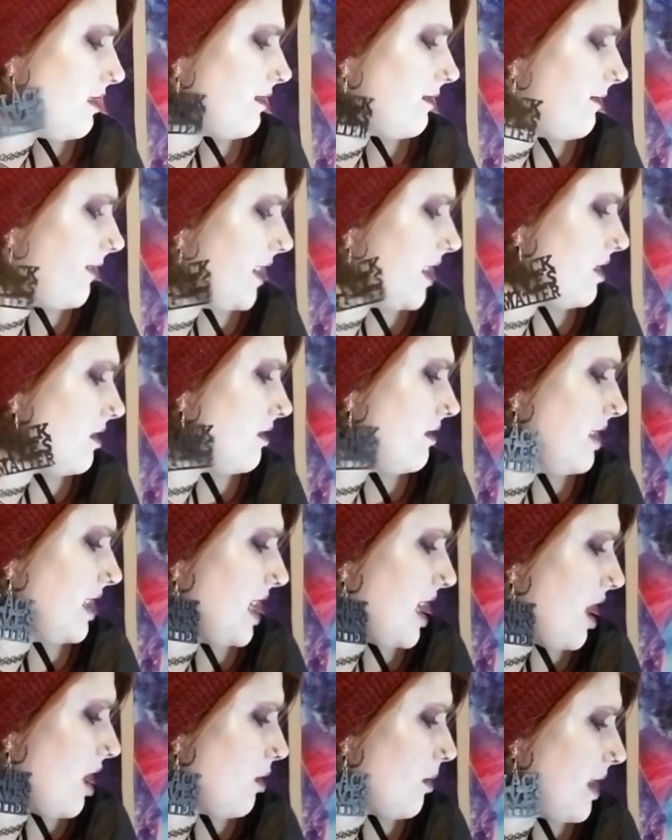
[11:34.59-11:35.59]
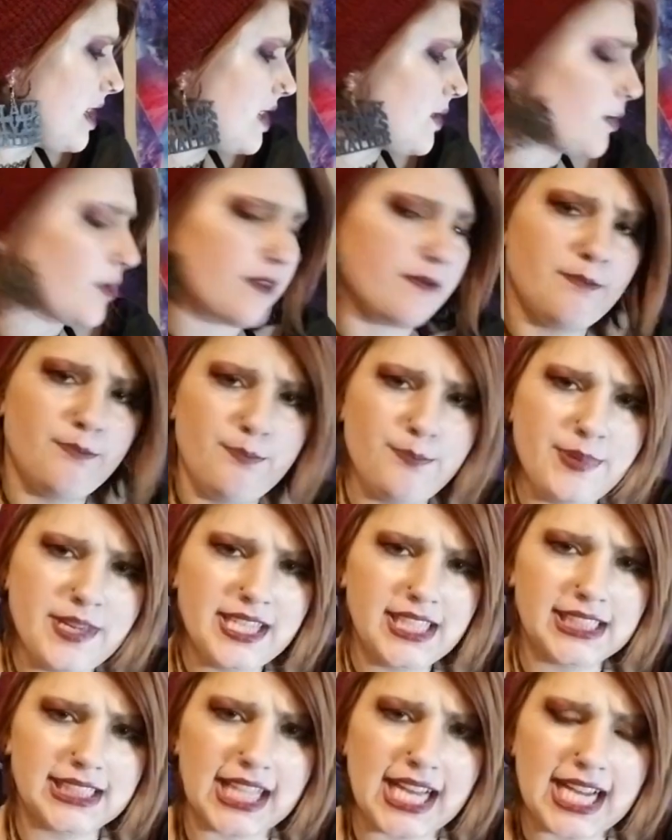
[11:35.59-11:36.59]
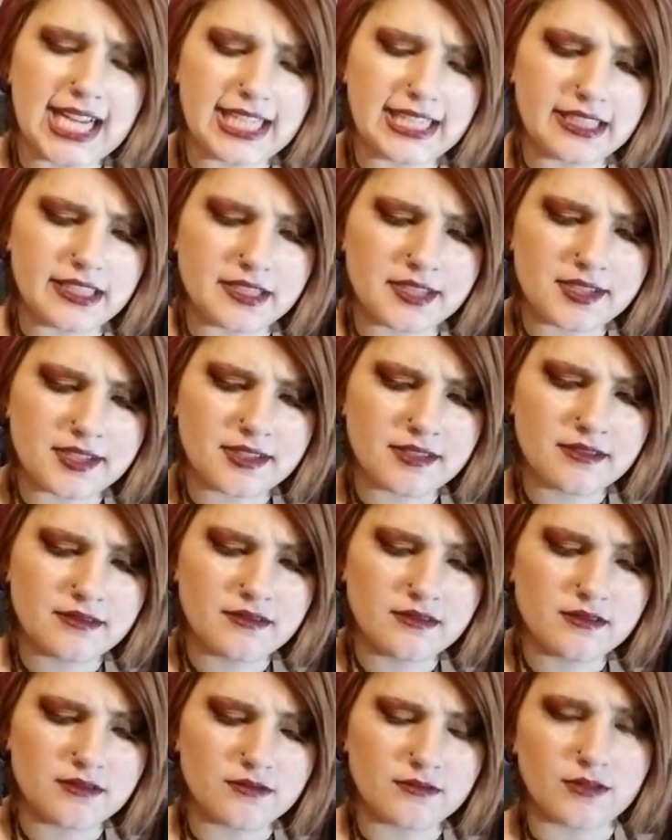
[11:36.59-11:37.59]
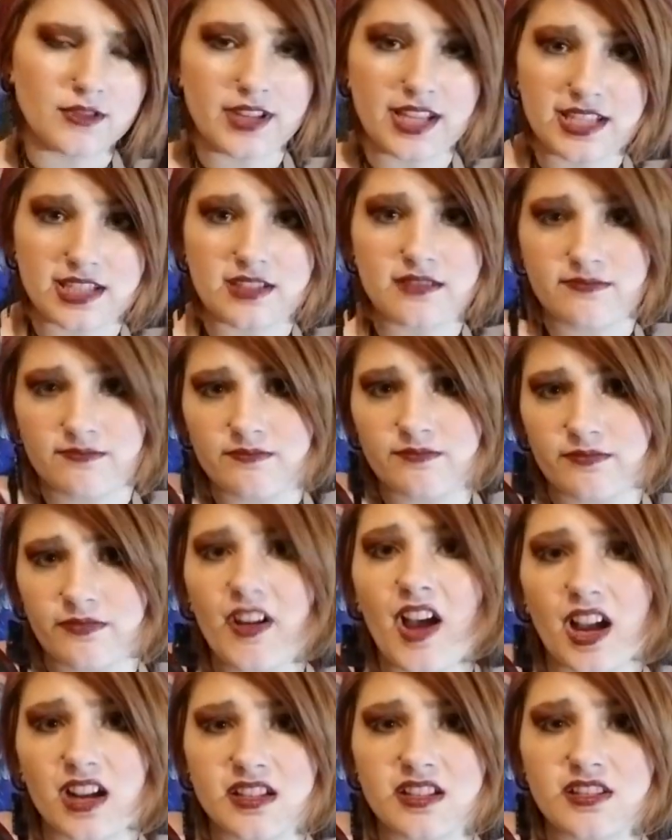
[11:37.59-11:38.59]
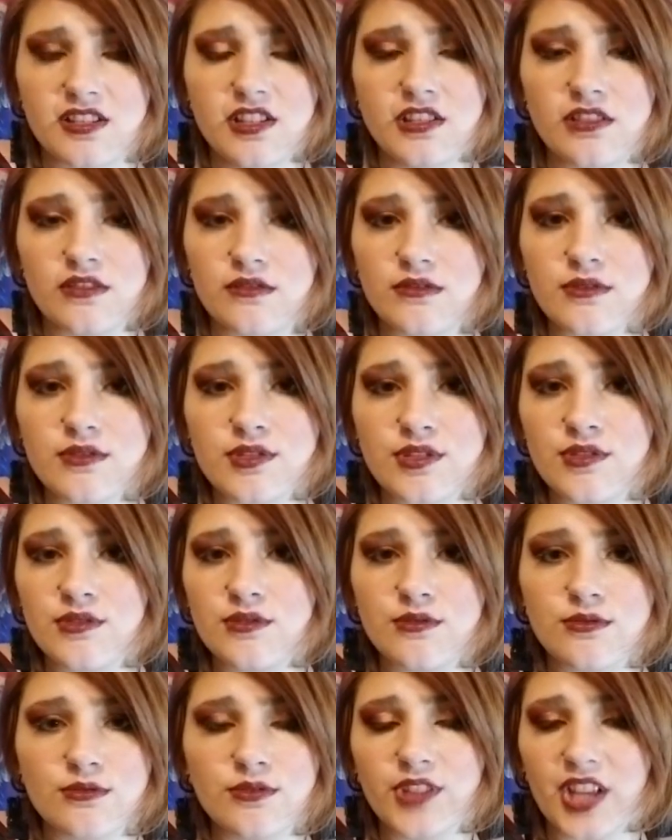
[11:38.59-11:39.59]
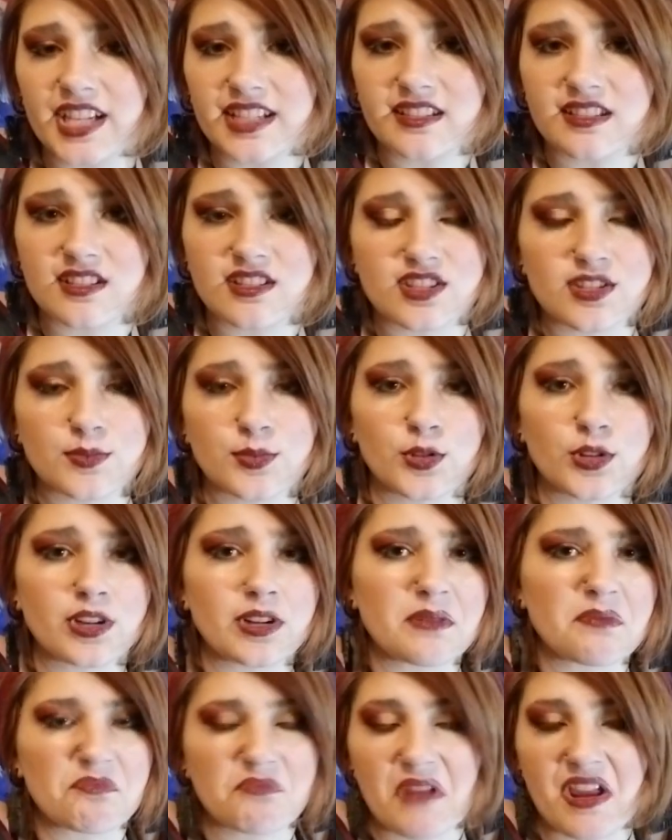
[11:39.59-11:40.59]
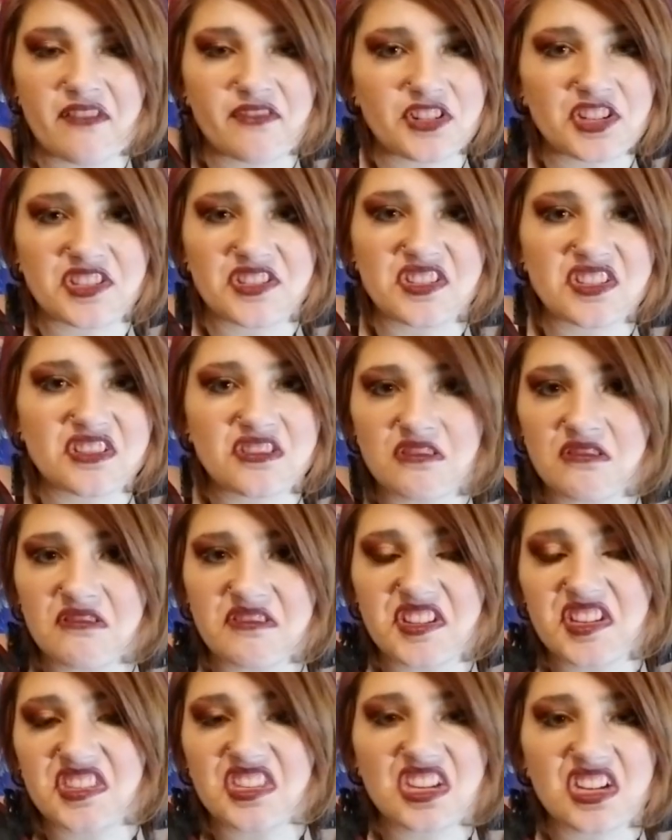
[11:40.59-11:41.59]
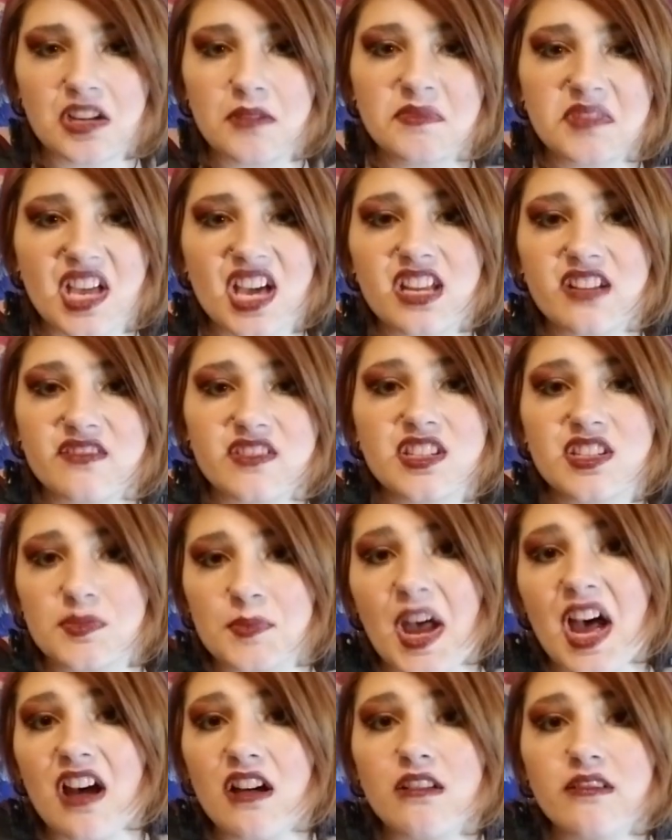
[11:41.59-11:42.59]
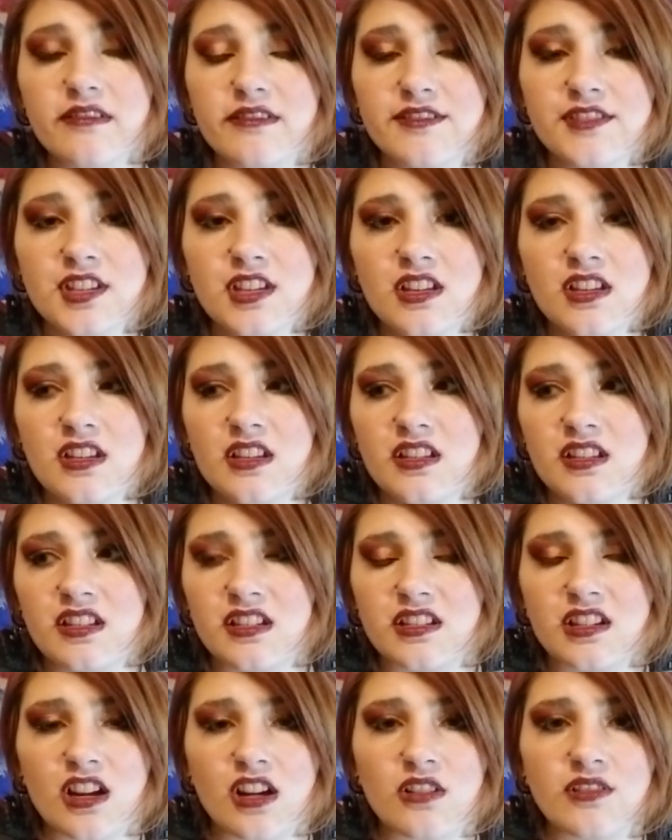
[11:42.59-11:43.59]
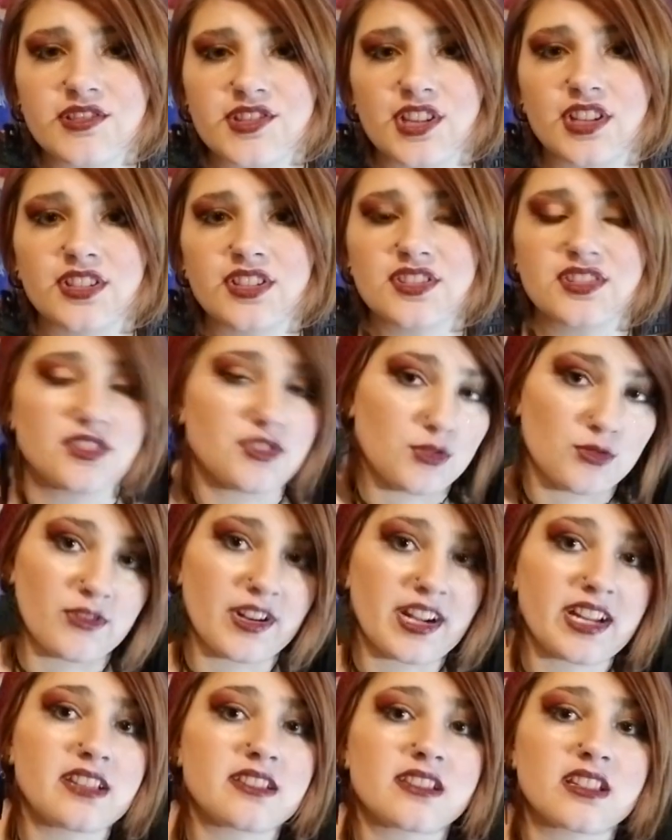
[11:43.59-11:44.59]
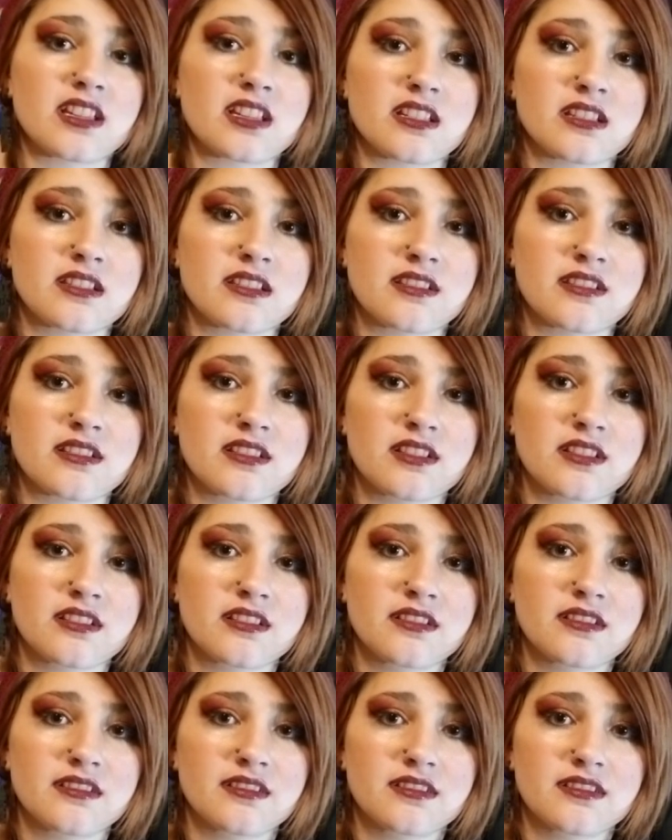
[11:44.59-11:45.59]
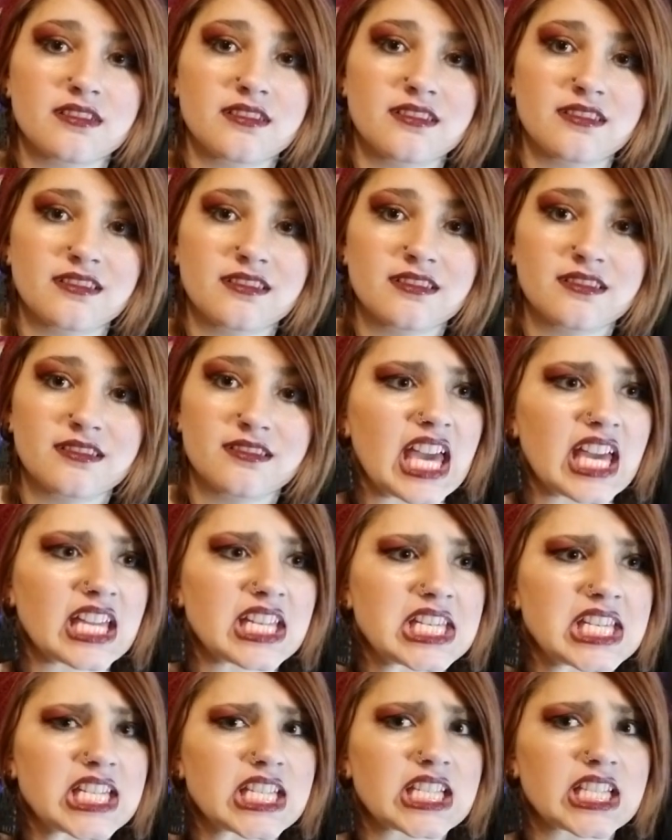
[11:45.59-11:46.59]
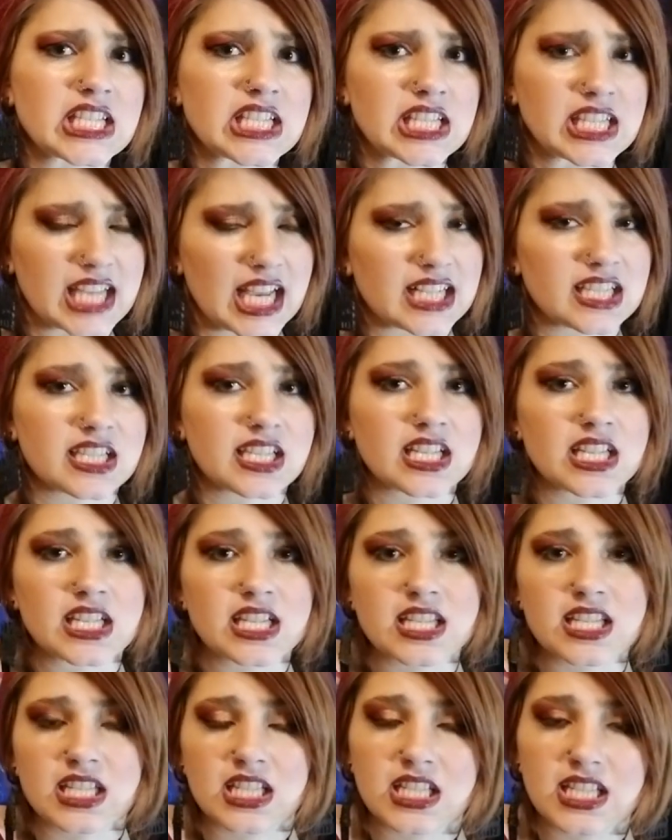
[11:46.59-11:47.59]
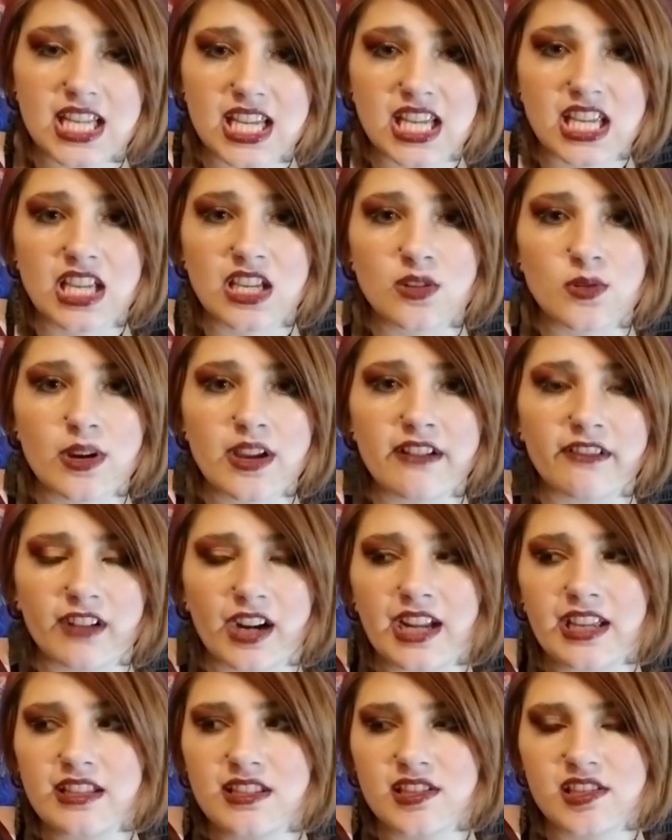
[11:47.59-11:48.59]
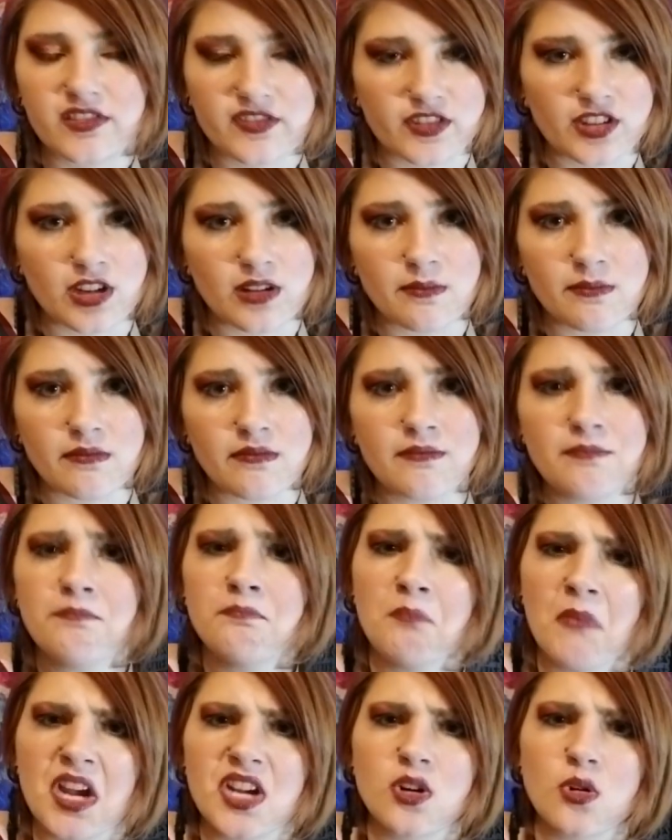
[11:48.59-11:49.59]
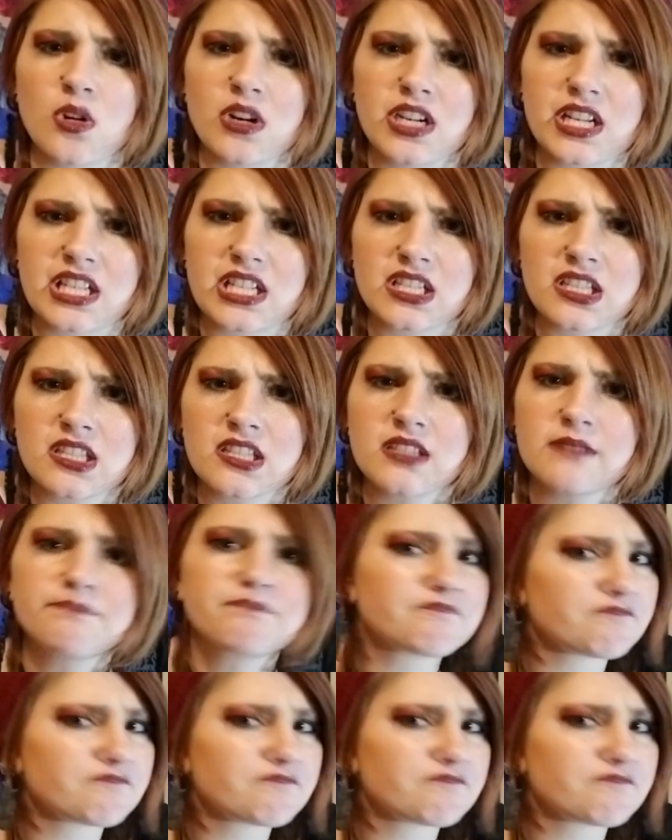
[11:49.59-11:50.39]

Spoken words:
Fill the airways with big lies. Well, that's Fox News, who likes to support every single thing that comes out of his mouth. You know, as long as it's racist and sexist and taking away rights from minorities.